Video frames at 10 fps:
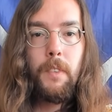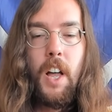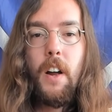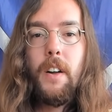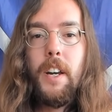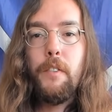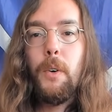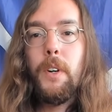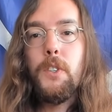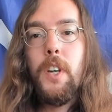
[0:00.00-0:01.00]
Alright
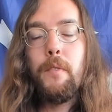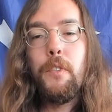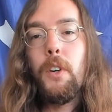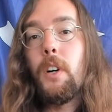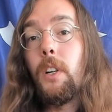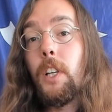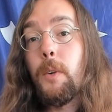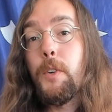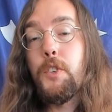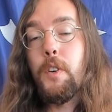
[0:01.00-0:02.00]
everyone, it's time for Occult
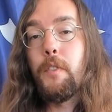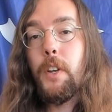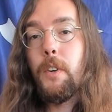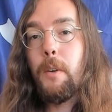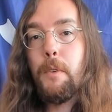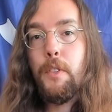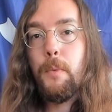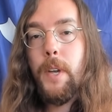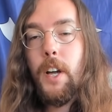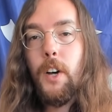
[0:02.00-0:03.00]
Literature, video number
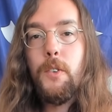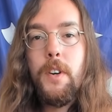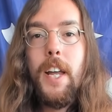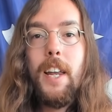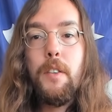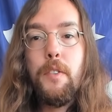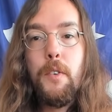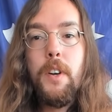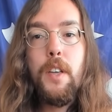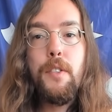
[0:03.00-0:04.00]

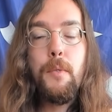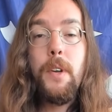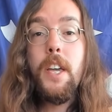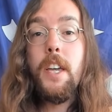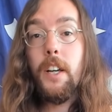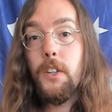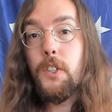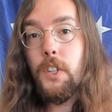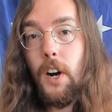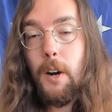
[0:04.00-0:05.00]
333,
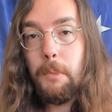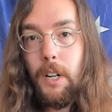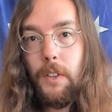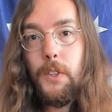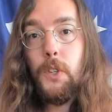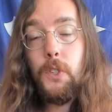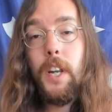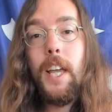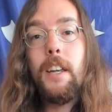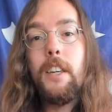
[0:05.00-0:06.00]
Dharma. This is
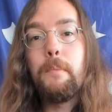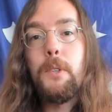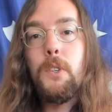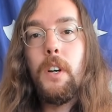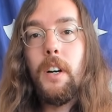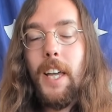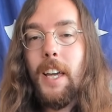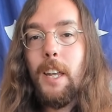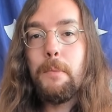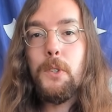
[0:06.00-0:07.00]
an Andy, uh,
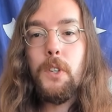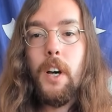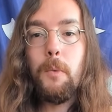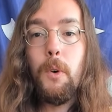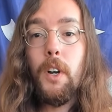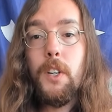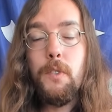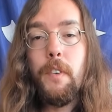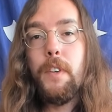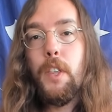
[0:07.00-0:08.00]
Annie Besant work.
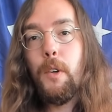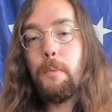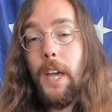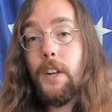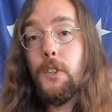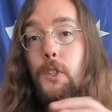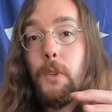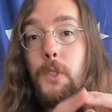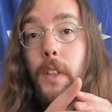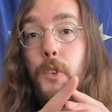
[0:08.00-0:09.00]
It's 53 pages,
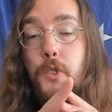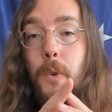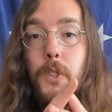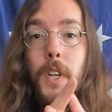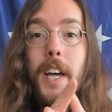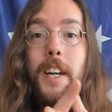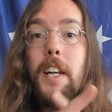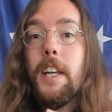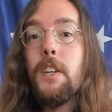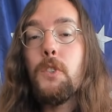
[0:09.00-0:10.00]
so it's on the short side, and
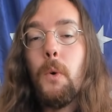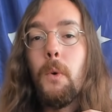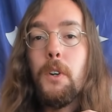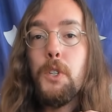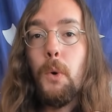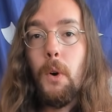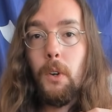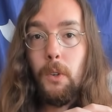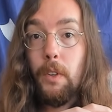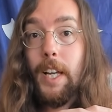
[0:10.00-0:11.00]
it is
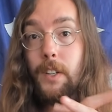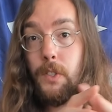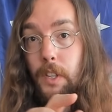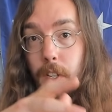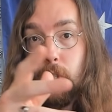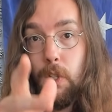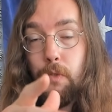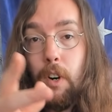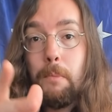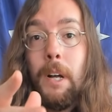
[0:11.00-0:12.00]
oratorical. That is that this is
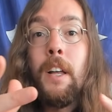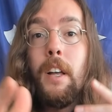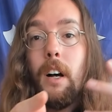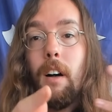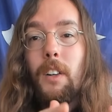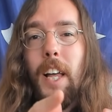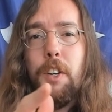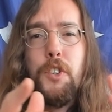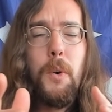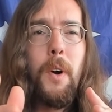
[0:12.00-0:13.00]
from uh, a
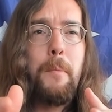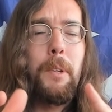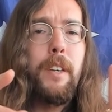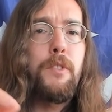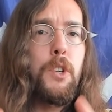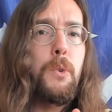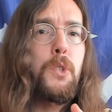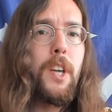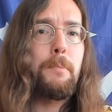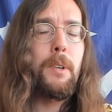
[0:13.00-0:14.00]
lecture, or I believe two
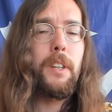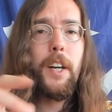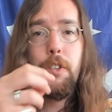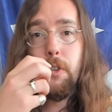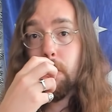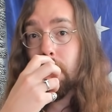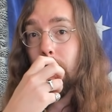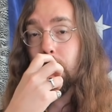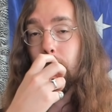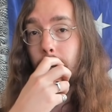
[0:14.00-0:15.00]
separate lectures
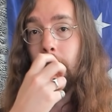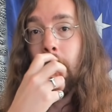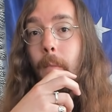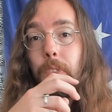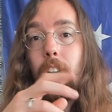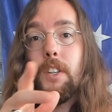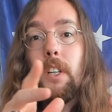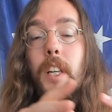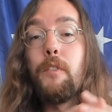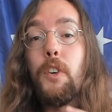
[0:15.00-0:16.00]
initially uh,
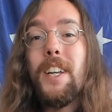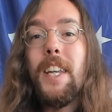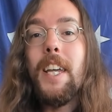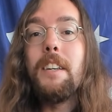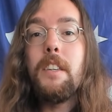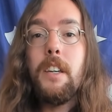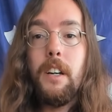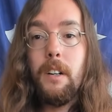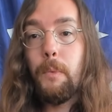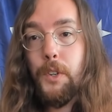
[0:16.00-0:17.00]
delivered in
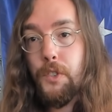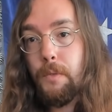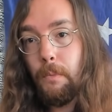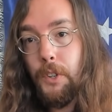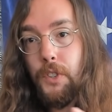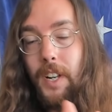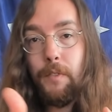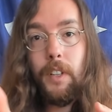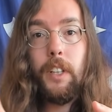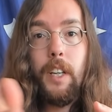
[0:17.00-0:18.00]
India, which, which
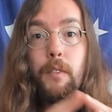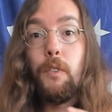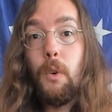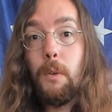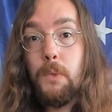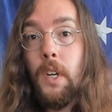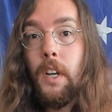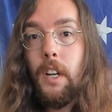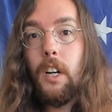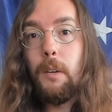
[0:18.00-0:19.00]
definitely informs
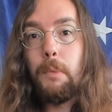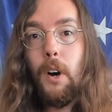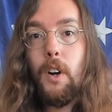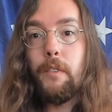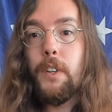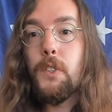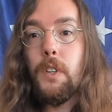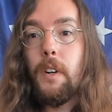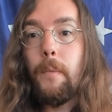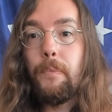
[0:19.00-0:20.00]
uh, part of its,
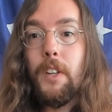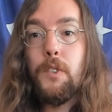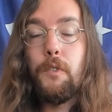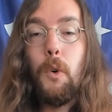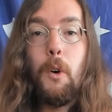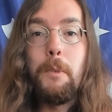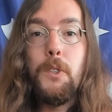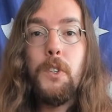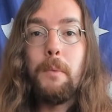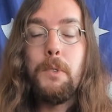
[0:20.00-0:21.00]
uh, its form
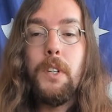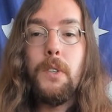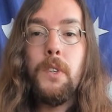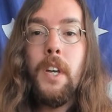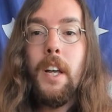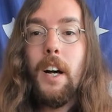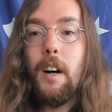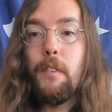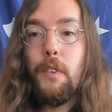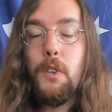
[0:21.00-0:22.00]
and substance.
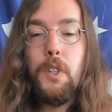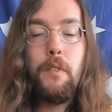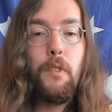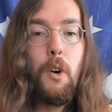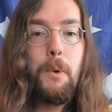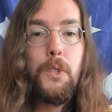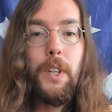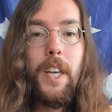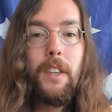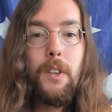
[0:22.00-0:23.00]
Uh, first and foremost,
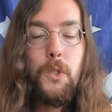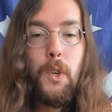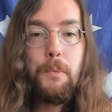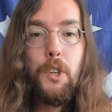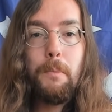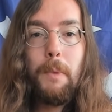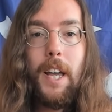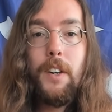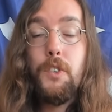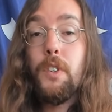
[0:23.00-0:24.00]
link in the description to
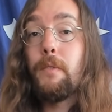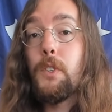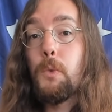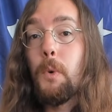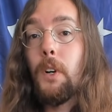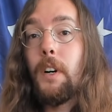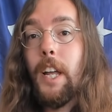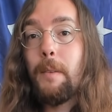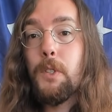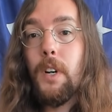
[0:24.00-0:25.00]
my edition of this work on
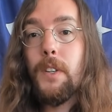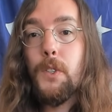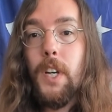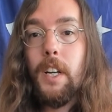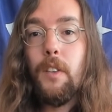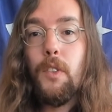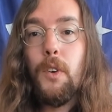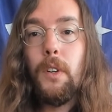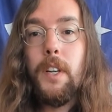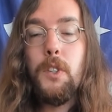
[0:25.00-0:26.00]
Amazon. Second and
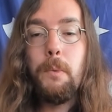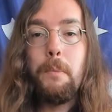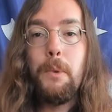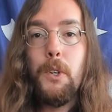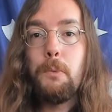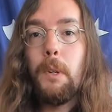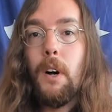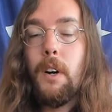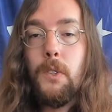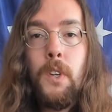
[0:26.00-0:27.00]
third links to my books,
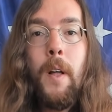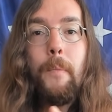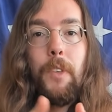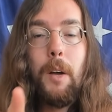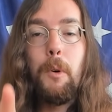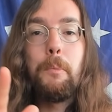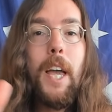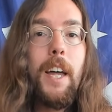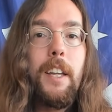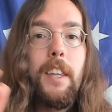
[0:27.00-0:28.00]
blogs. I will
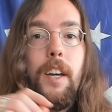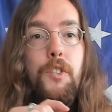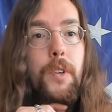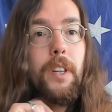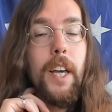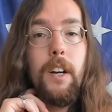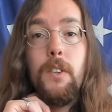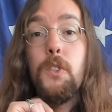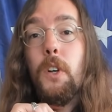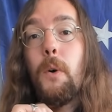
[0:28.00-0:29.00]
be adding the entry later.
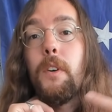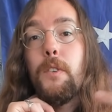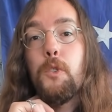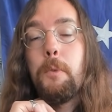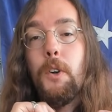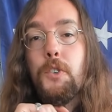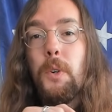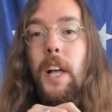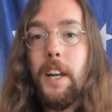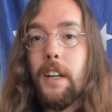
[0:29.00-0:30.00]
This will go under the
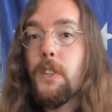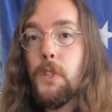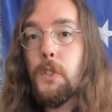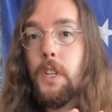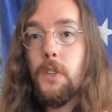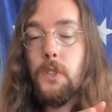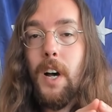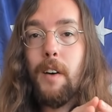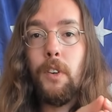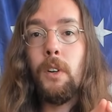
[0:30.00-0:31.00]
spiritual heading because it's
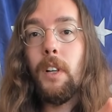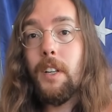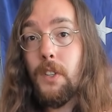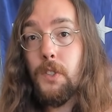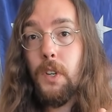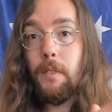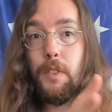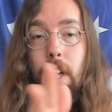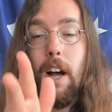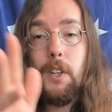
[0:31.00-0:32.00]
theosophical. Uh, it's,
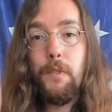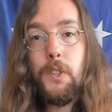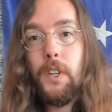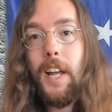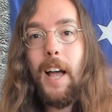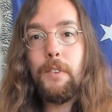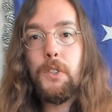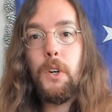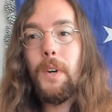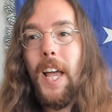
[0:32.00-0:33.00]
theosophy is going to have
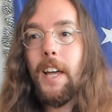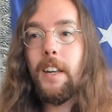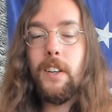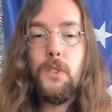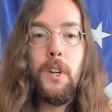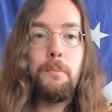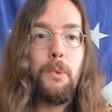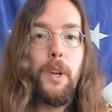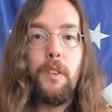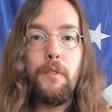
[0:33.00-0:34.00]
its own heading at some
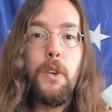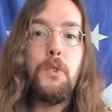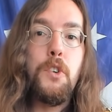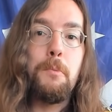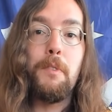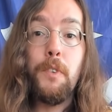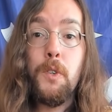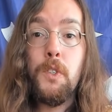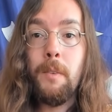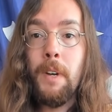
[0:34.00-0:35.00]
point in the future, but
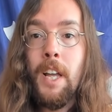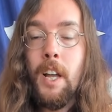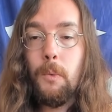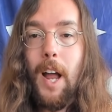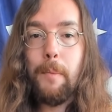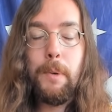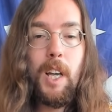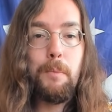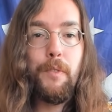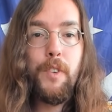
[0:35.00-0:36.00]
first I'm
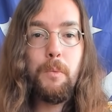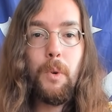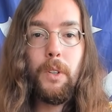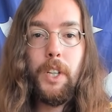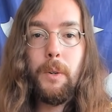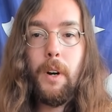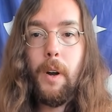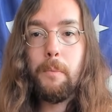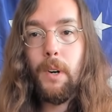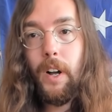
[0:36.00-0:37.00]
wrapping up a few more
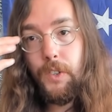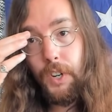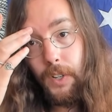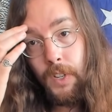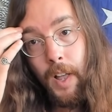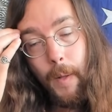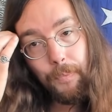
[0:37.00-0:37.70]
literary projects.